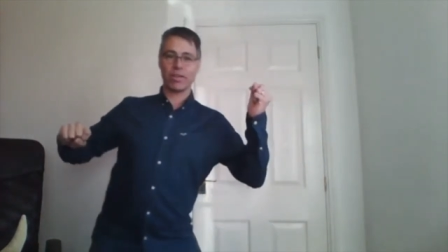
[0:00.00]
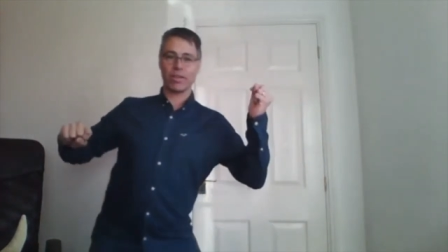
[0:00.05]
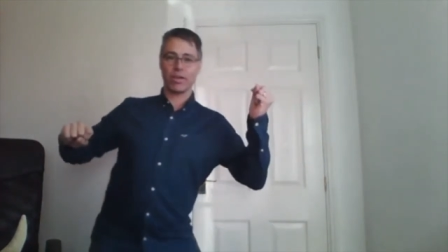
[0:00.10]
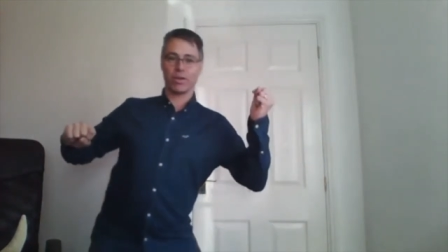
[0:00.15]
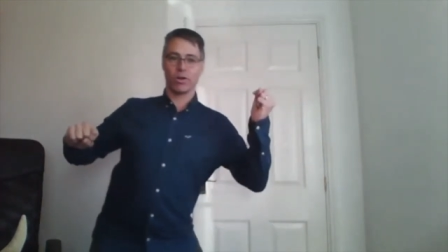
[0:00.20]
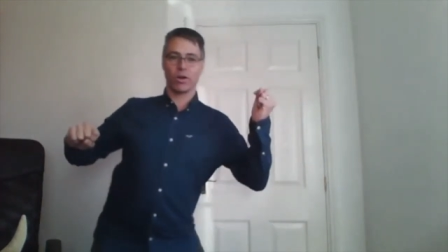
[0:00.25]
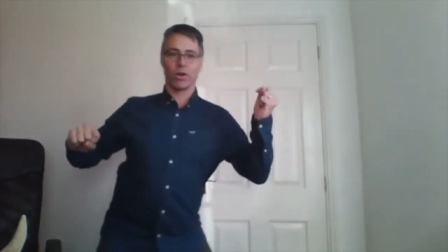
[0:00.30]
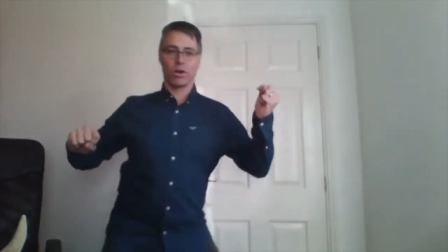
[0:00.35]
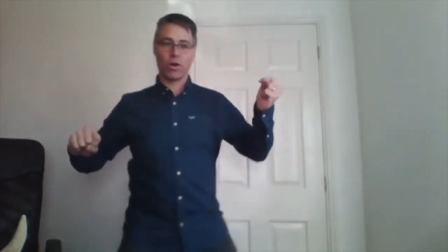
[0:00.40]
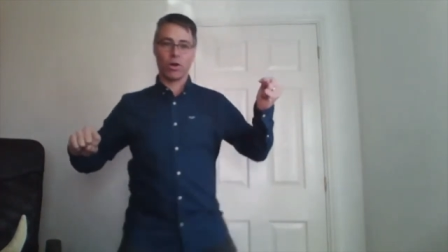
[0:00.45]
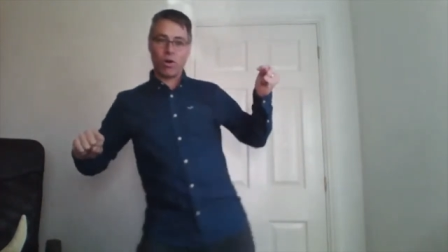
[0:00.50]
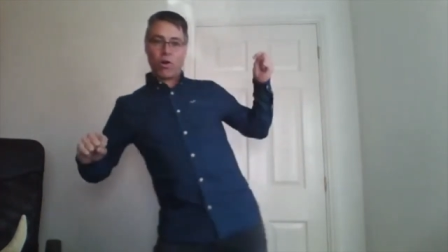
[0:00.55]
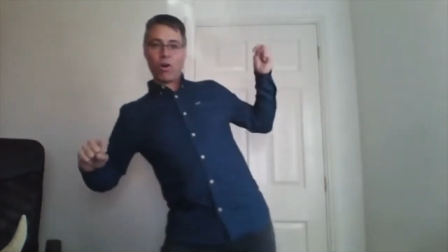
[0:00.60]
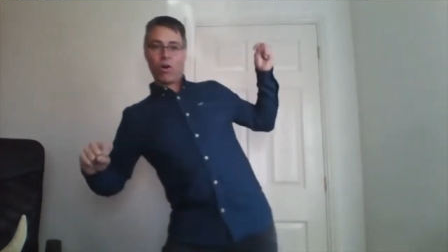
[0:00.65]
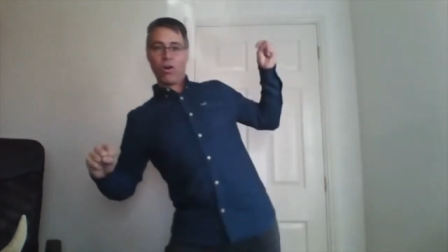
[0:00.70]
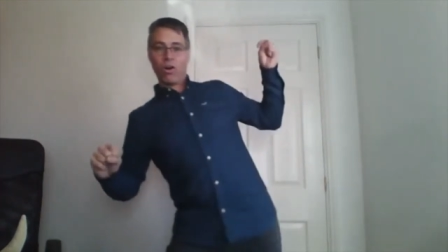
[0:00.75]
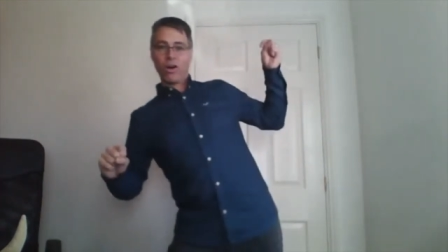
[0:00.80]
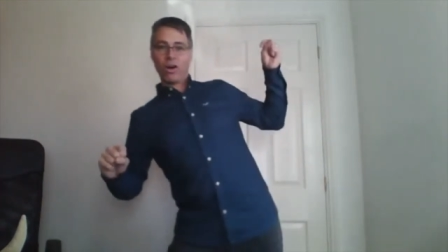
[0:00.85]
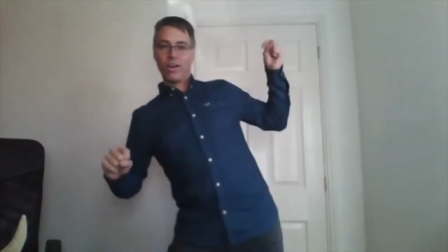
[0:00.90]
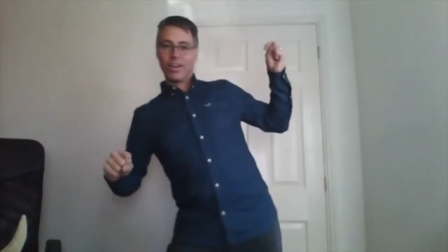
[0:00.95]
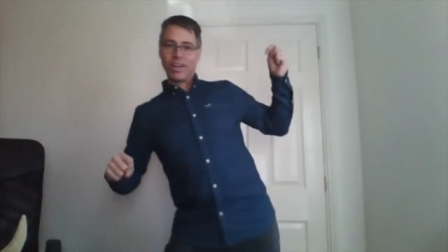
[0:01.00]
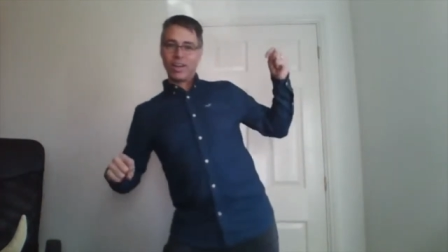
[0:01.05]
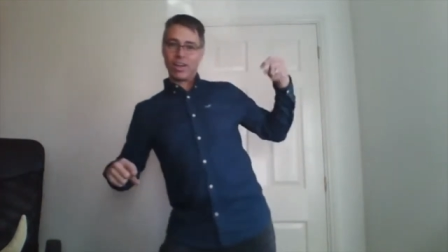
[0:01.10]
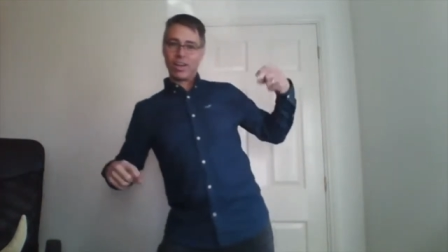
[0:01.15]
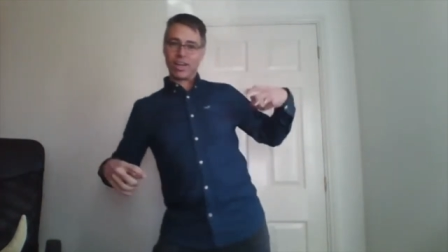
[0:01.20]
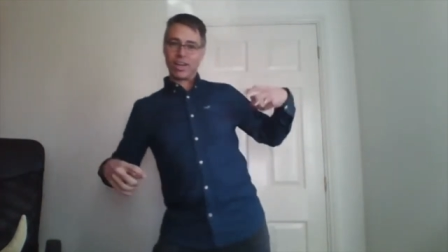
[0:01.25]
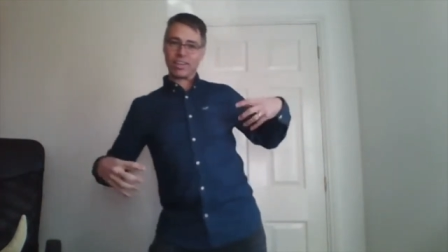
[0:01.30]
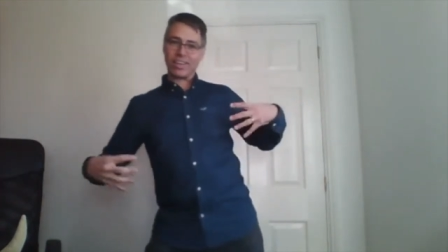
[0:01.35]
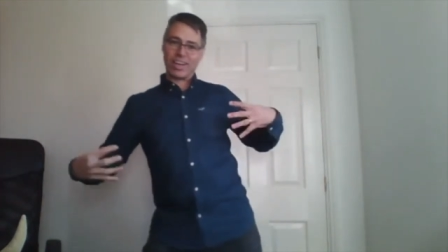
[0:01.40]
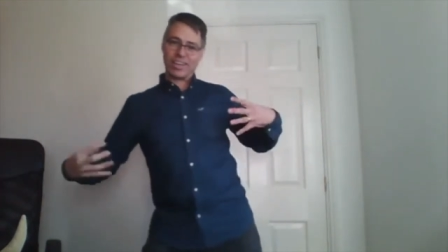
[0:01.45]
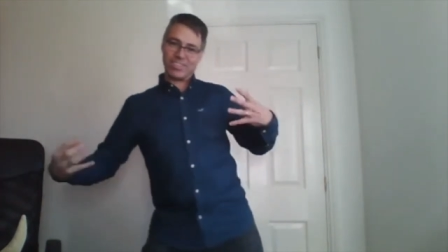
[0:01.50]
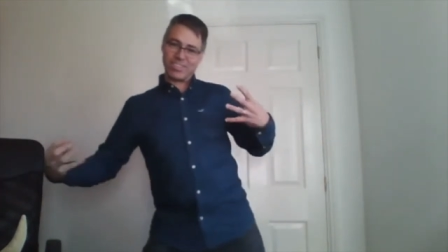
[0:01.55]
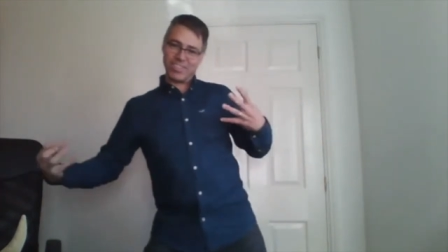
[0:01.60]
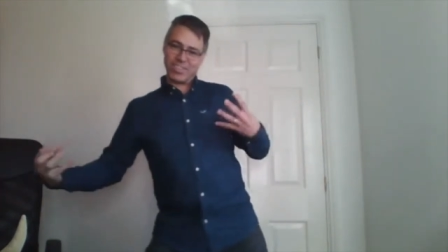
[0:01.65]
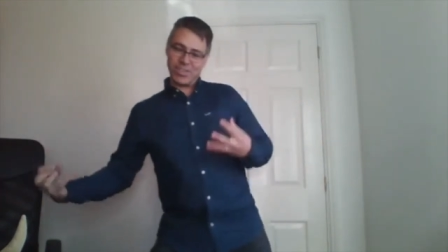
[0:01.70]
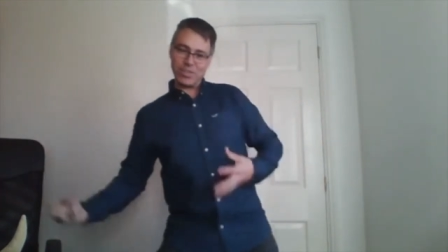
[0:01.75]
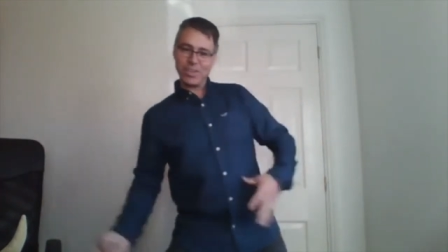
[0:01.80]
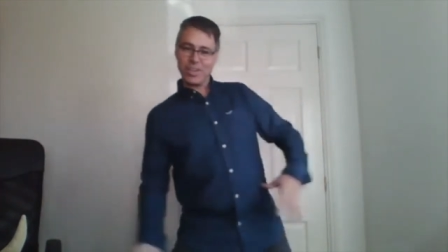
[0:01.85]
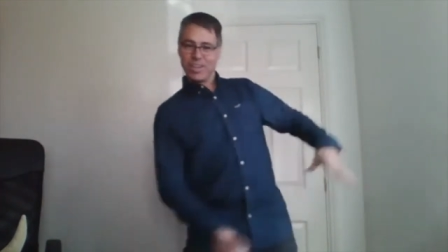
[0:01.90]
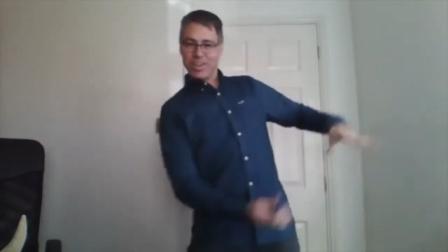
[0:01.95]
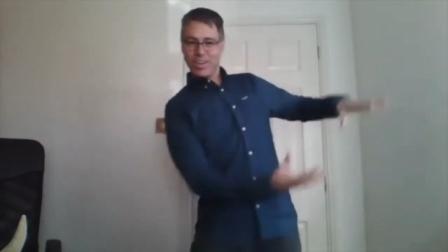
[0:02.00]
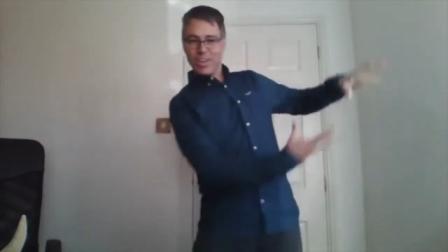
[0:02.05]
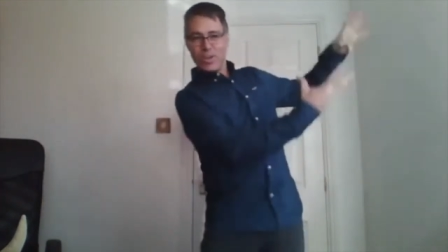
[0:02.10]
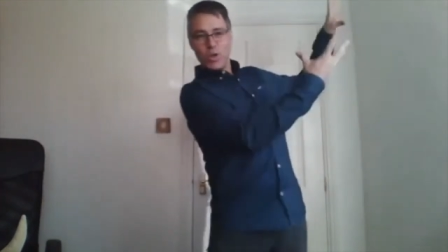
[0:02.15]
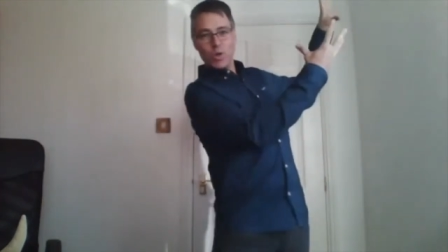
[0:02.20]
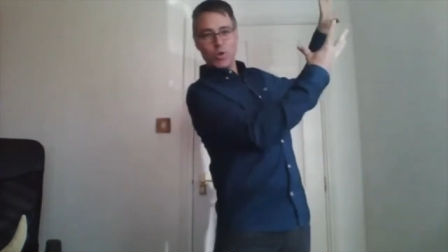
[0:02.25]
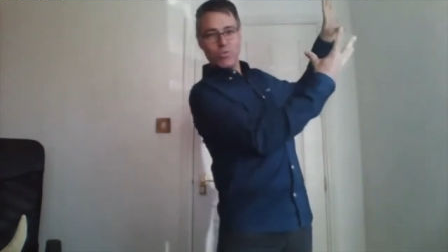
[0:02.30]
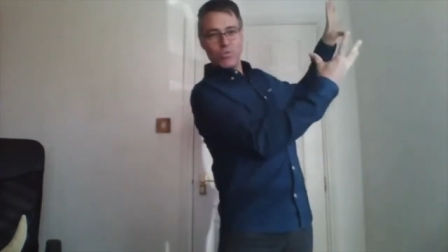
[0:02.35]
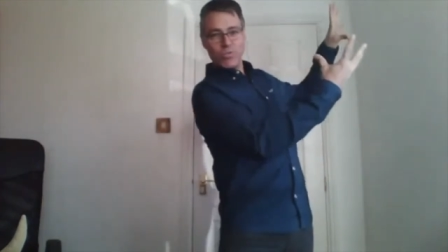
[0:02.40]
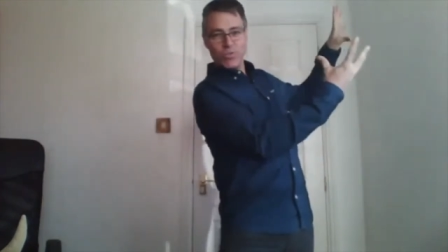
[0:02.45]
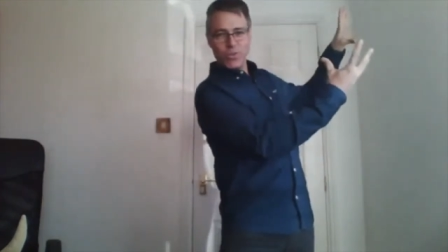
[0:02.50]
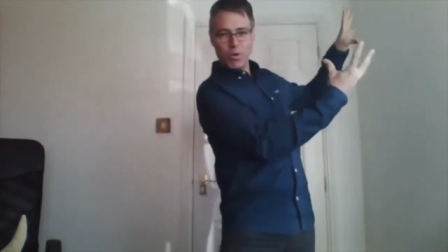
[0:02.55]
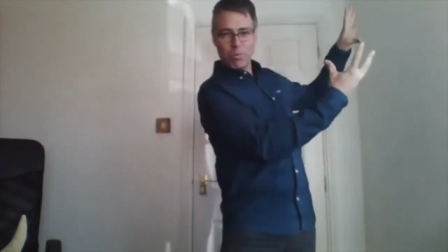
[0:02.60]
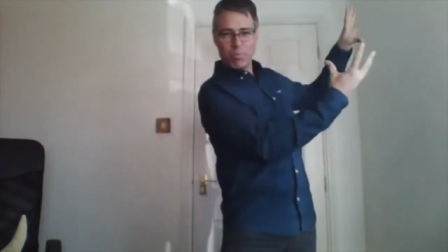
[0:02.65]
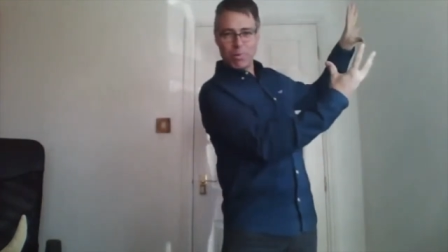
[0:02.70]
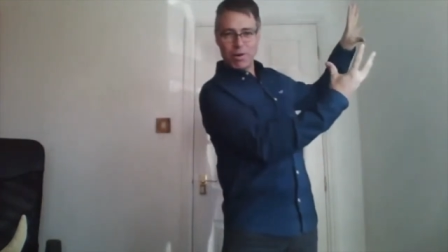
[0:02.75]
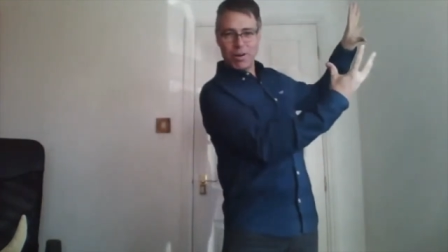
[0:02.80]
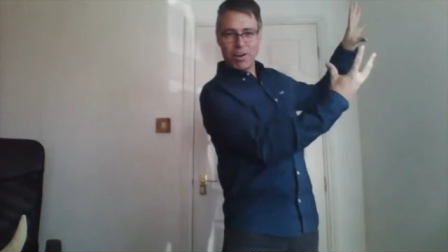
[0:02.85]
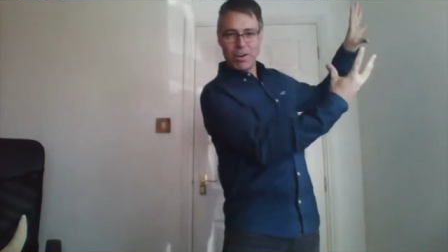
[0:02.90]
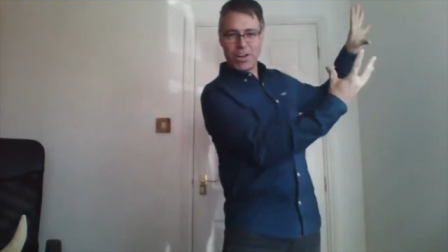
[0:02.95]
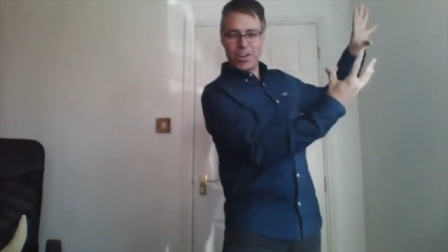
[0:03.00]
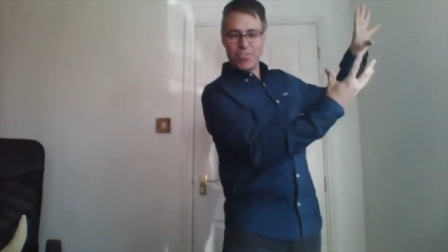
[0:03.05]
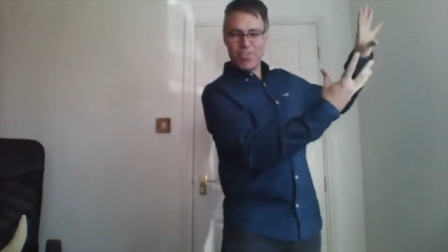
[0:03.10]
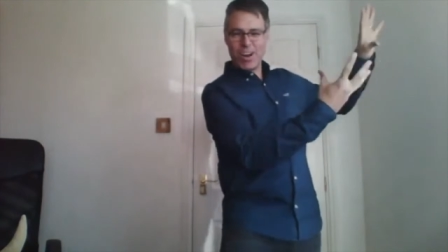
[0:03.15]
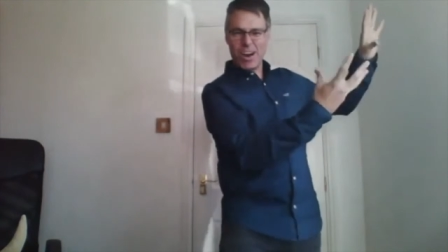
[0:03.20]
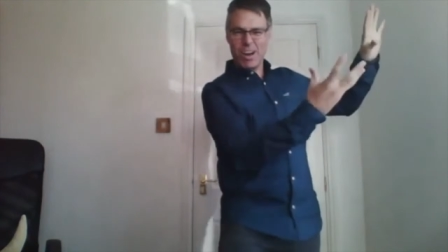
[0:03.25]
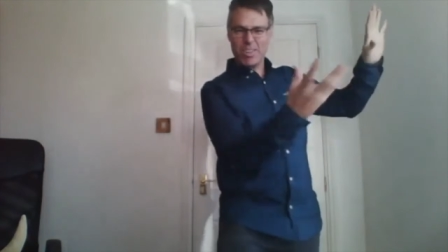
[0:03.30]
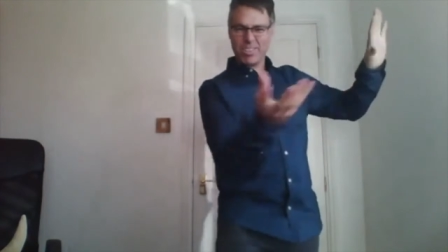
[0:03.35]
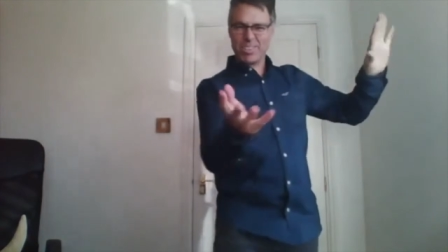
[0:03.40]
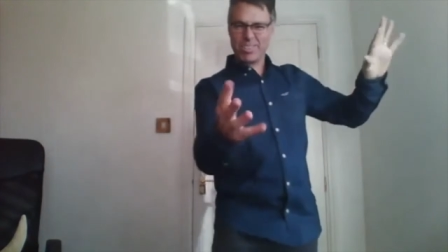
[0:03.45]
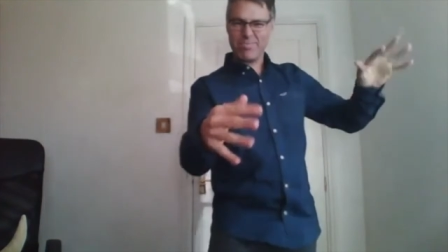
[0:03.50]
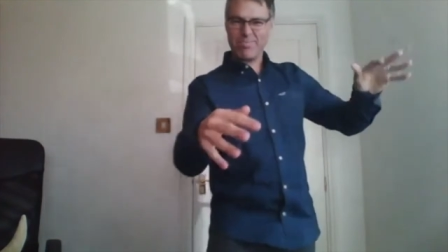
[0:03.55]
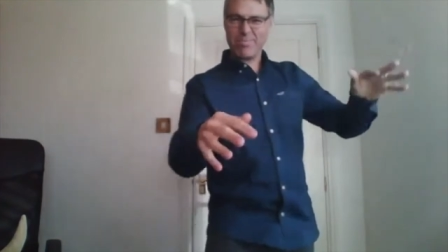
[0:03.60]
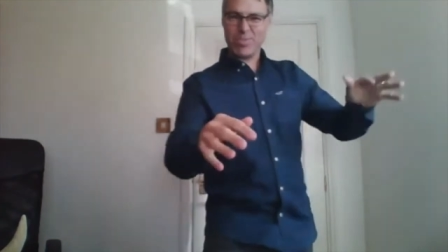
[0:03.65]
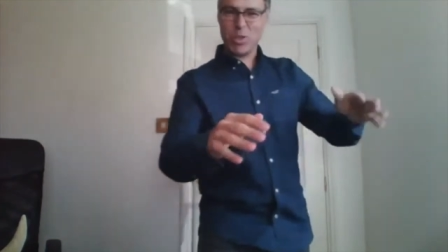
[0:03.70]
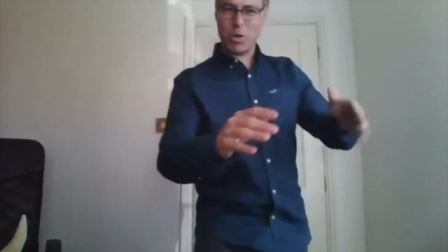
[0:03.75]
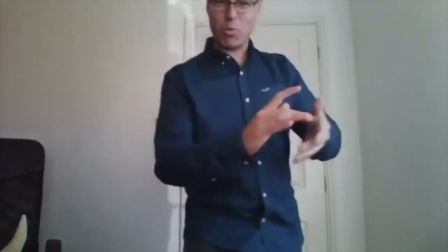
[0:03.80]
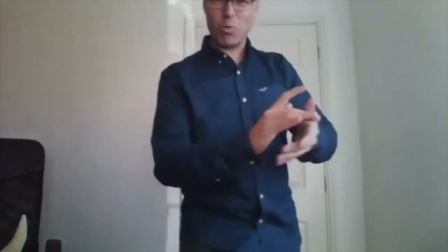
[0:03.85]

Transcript: go, uh-huh, like that, and you hoof your partner out. Not